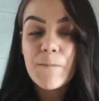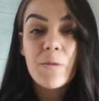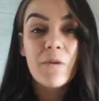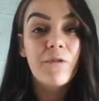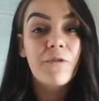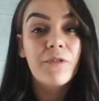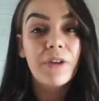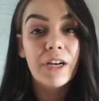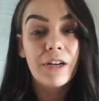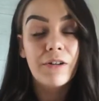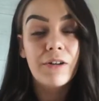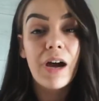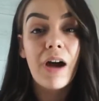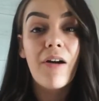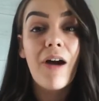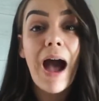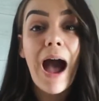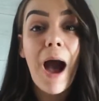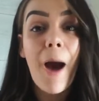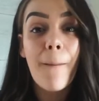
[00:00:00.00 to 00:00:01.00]
figure out
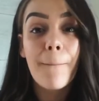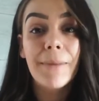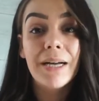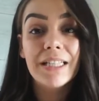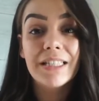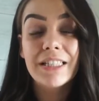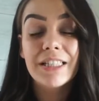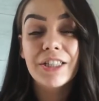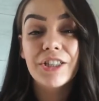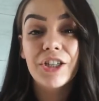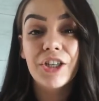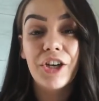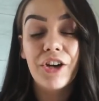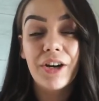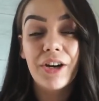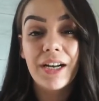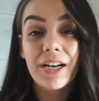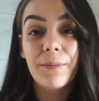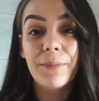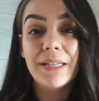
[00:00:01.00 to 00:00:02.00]
how much you're
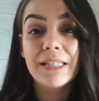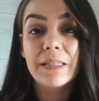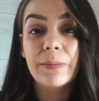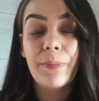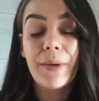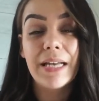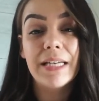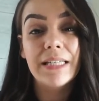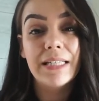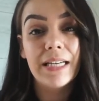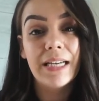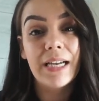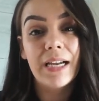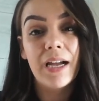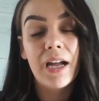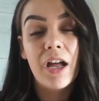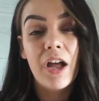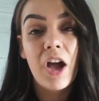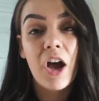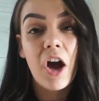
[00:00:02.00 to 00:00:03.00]
going to be spending
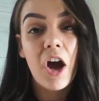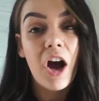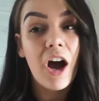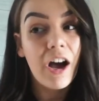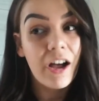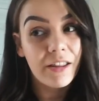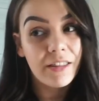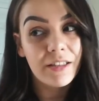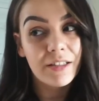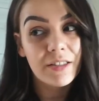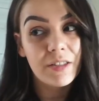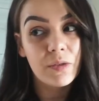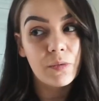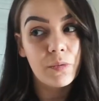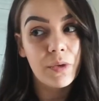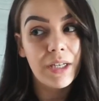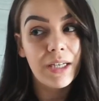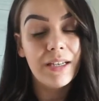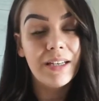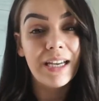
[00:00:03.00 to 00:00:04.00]
on the
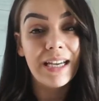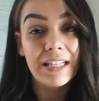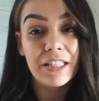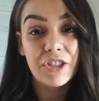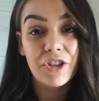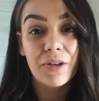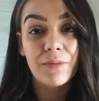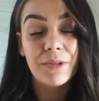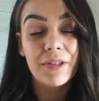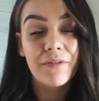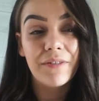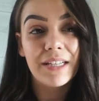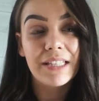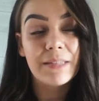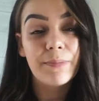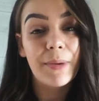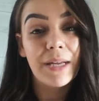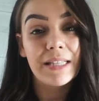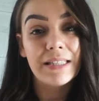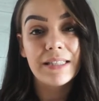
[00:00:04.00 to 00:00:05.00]
suite in terms of
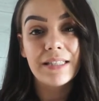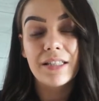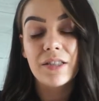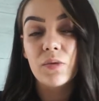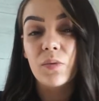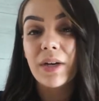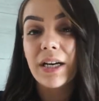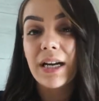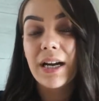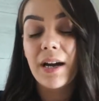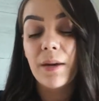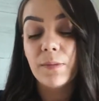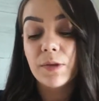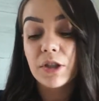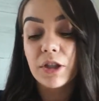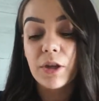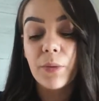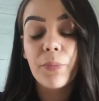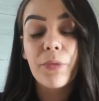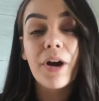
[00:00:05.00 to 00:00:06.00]
expenses when it comes to
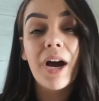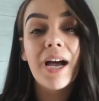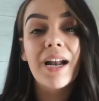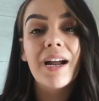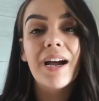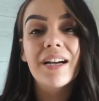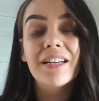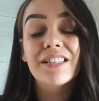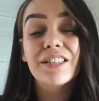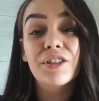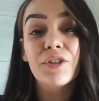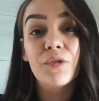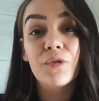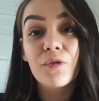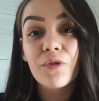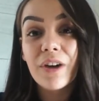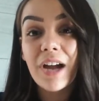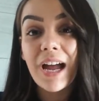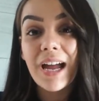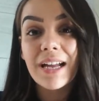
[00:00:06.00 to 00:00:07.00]
the products, the
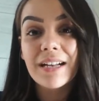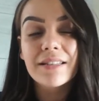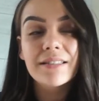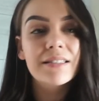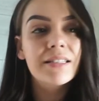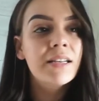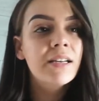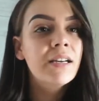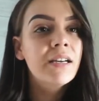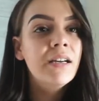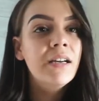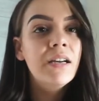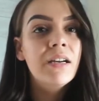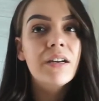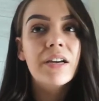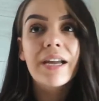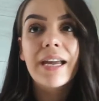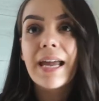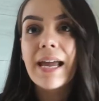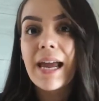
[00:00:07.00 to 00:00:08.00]
rent,
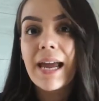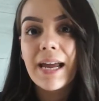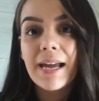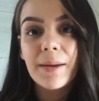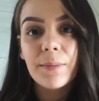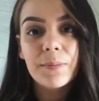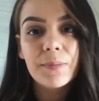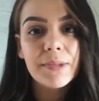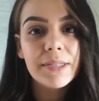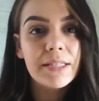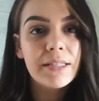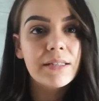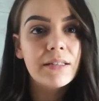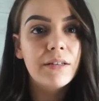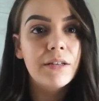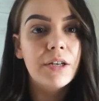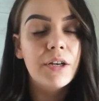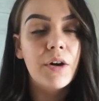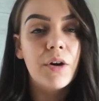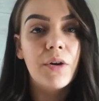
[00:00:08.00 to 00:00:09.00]
capes,
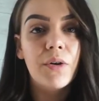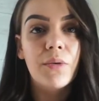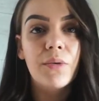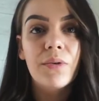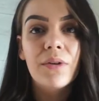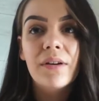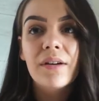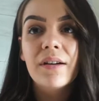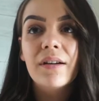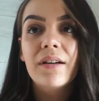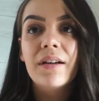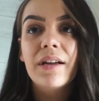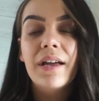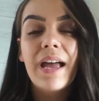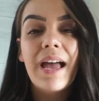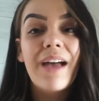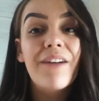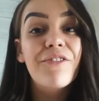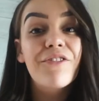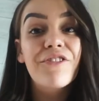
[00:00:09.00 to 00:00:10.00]
you know,
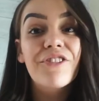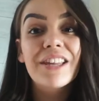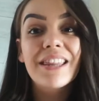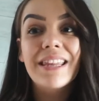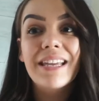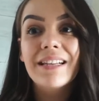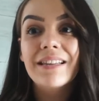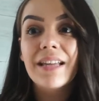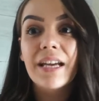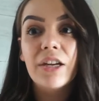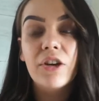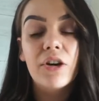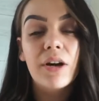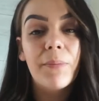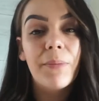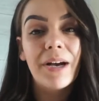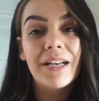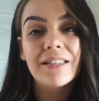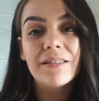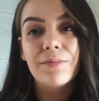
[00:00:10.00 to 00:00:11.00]
everything that you could
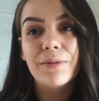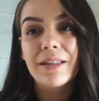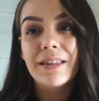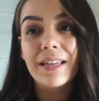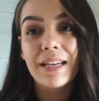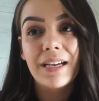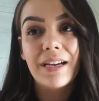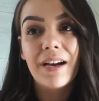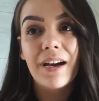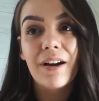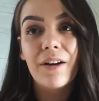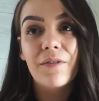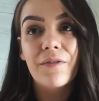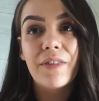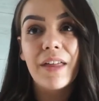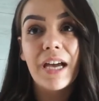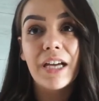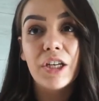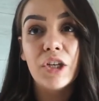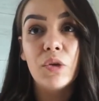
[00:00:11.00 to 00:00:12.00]
possibly think of
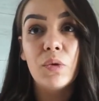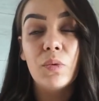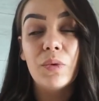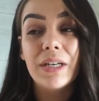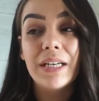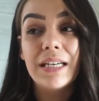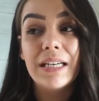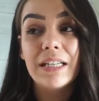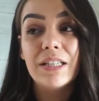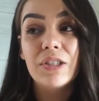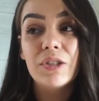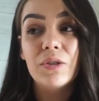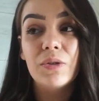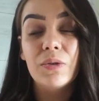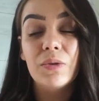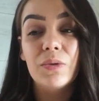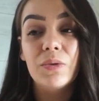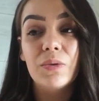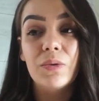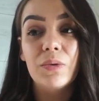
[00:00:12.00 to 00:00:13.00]
that you would need
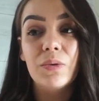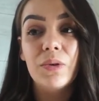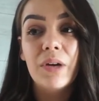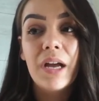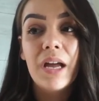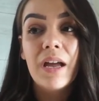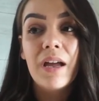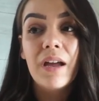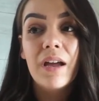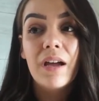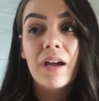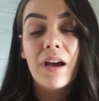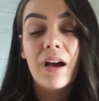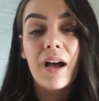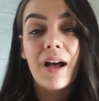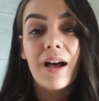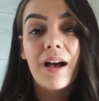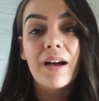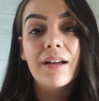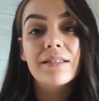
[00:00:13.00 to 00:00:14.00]
to
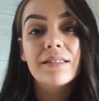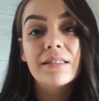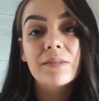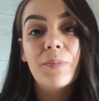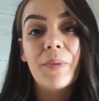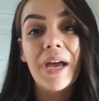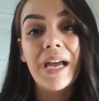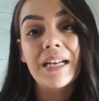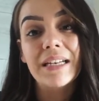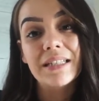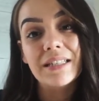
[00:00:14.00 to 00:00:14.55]
spend